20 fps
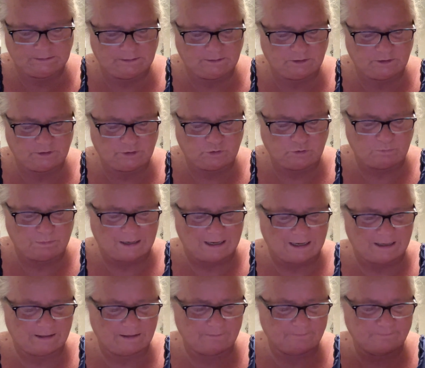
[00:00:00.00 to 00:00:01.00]
it's too
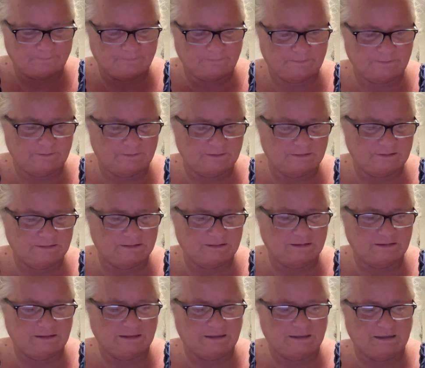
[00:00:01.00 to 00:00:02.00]
bad.
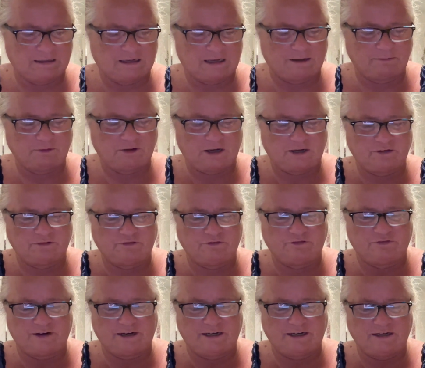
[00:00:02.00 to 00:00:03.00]
And I'm kind of
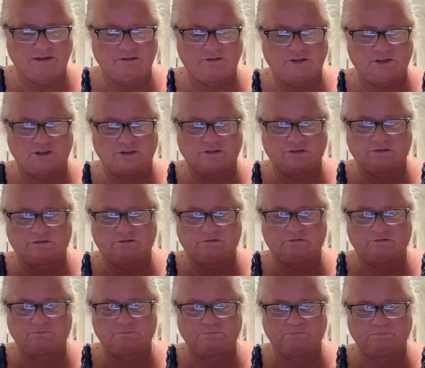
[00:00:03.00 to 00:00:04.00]
dreading just
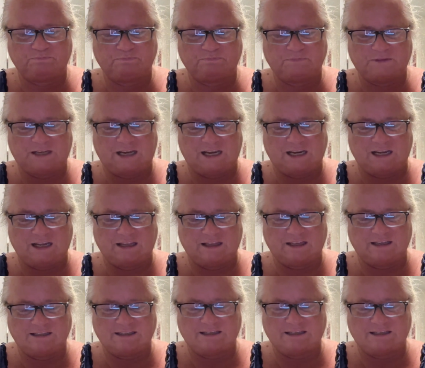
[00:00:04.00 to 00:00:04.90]
taking this